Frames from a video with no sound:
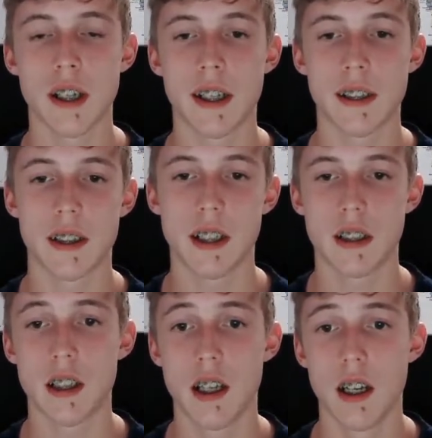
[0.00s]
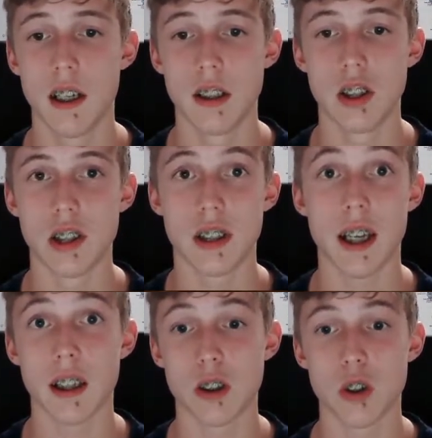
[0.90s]
and then just
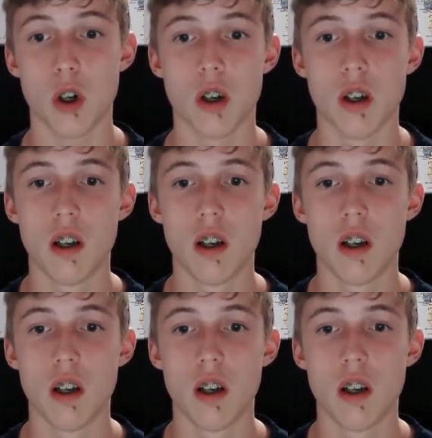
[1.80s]
get a draw.